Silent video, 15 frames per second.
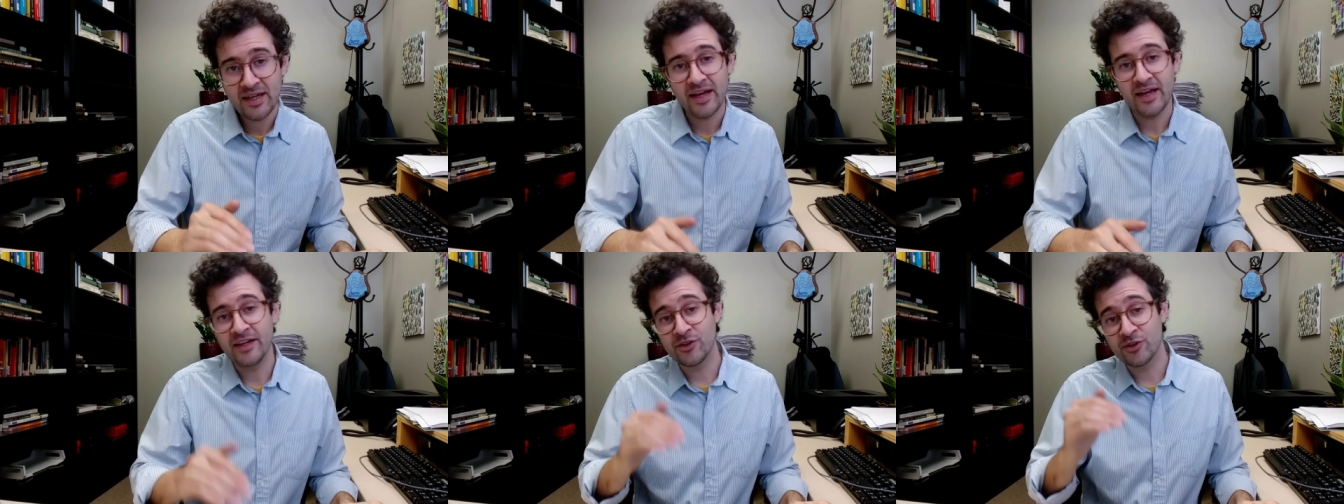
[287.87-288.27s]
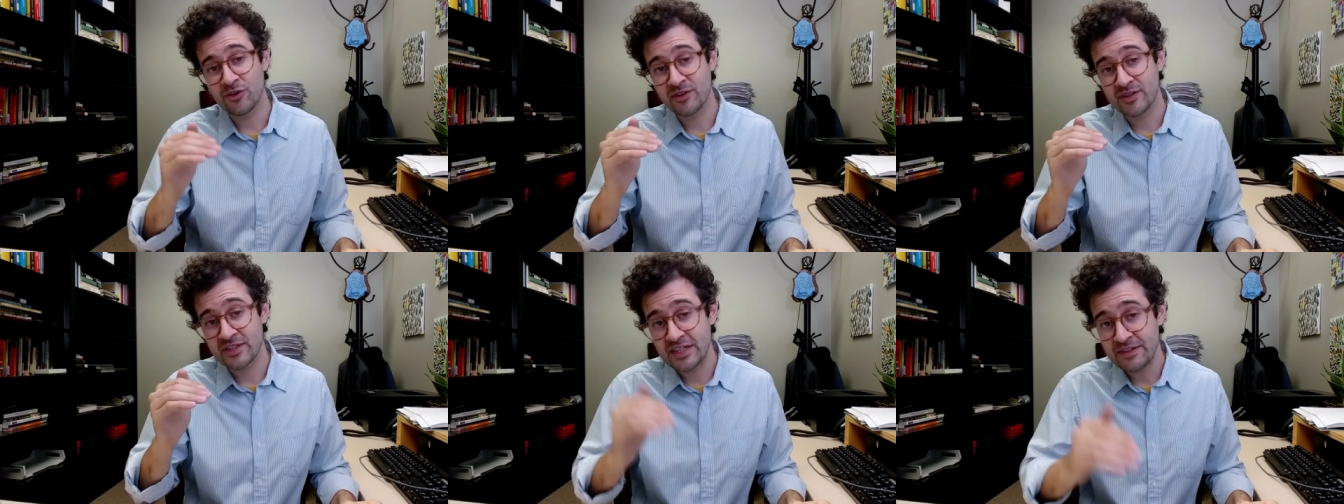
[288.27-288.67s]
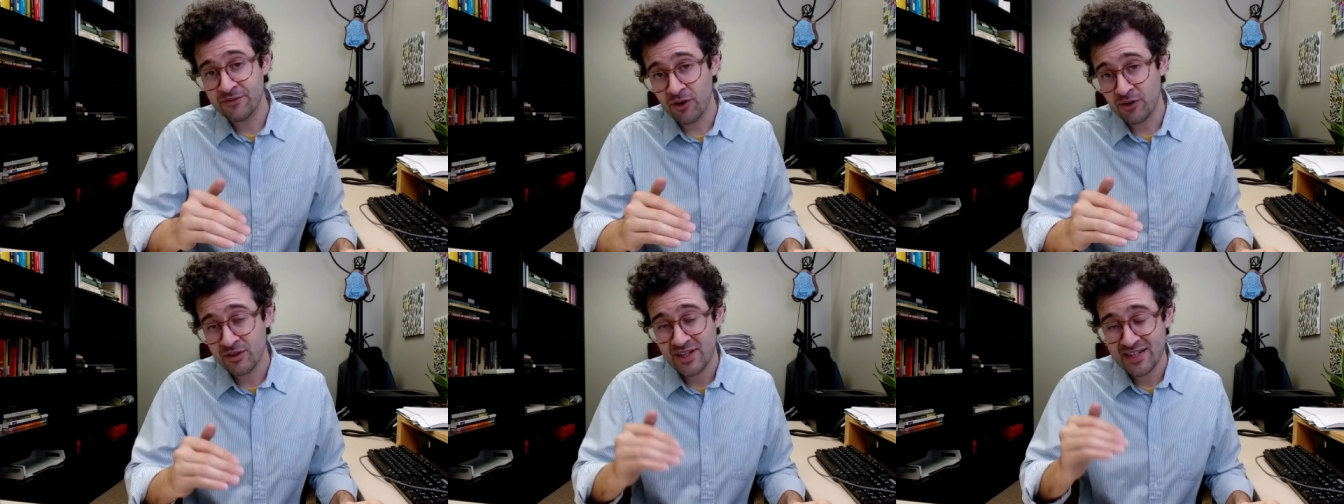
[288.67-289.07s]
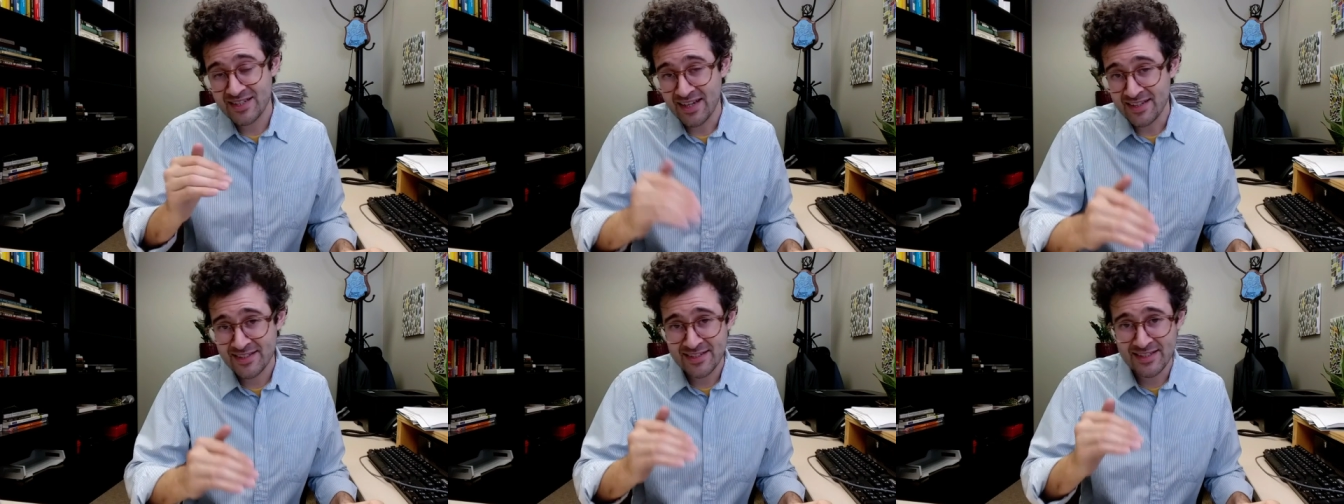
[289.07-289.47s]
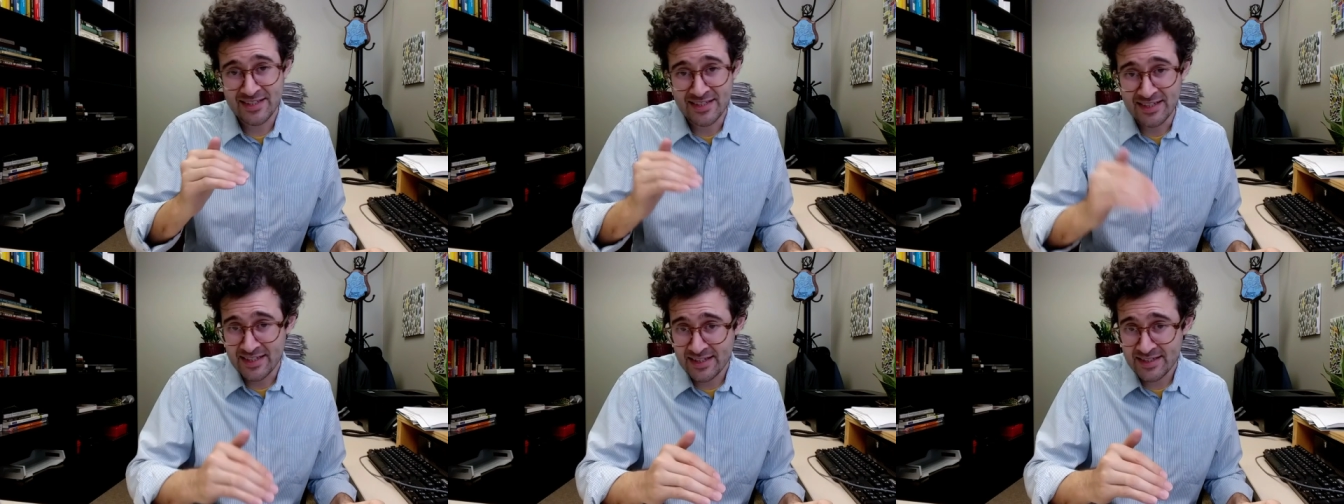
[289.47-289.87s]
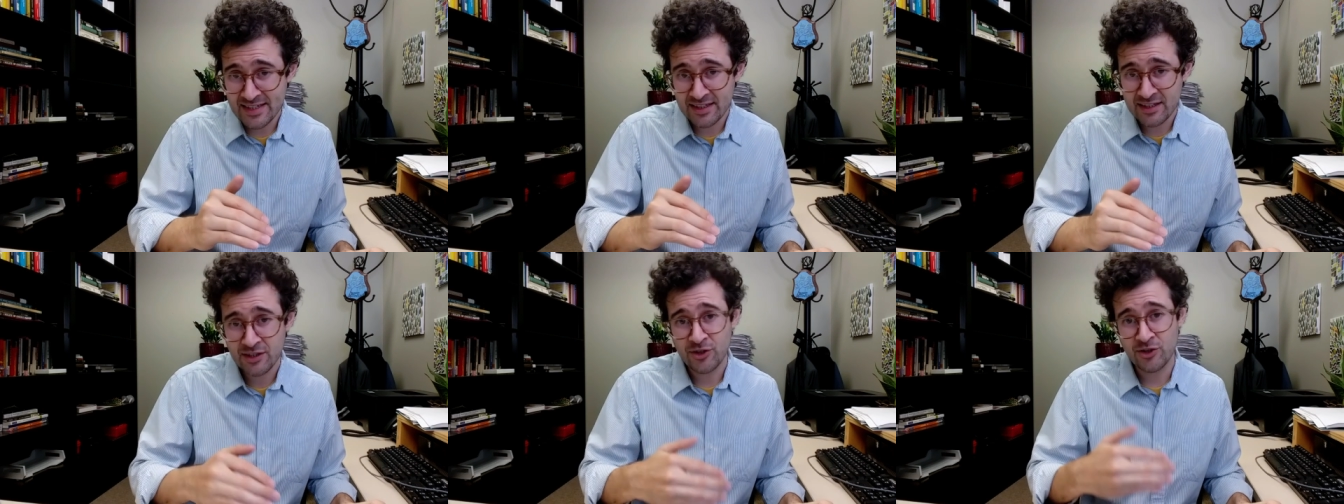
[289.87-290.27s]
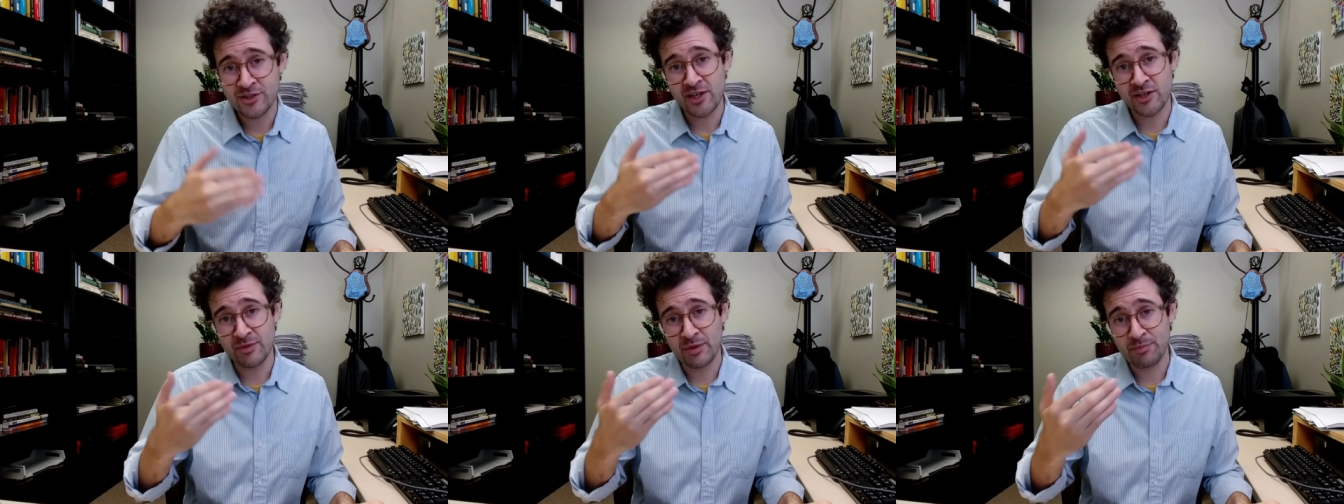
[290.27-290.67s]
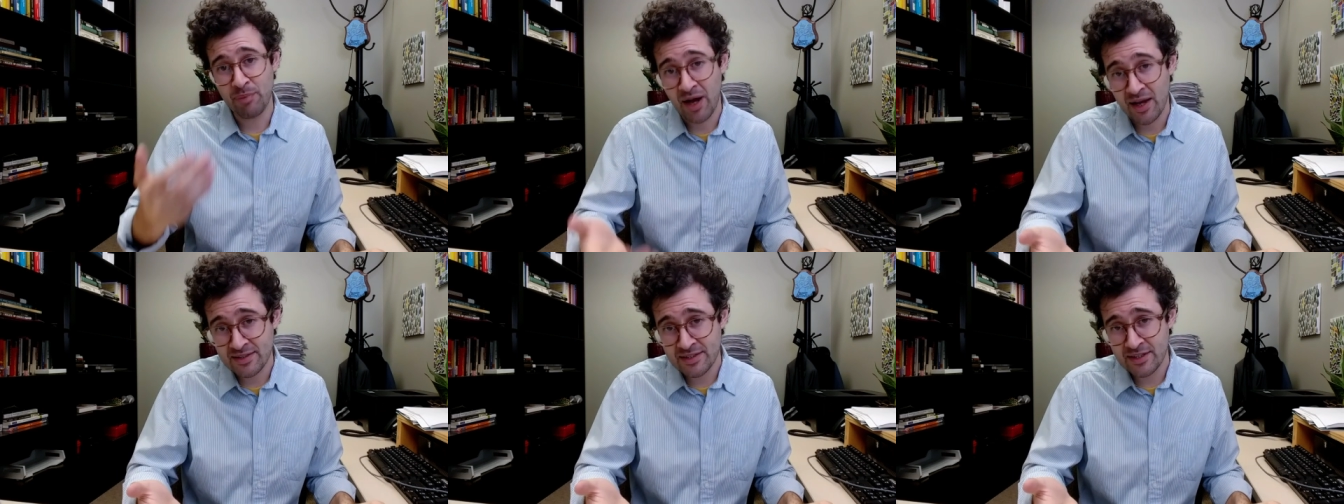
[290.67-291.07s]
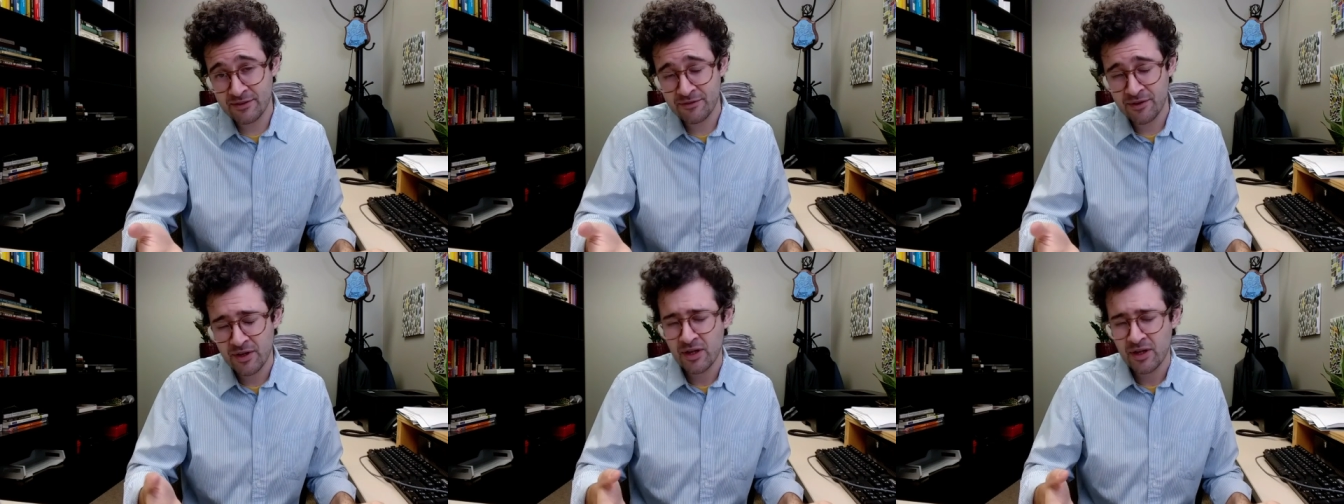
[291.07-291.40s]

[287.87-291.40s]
and your default test statistic turns out to be positive,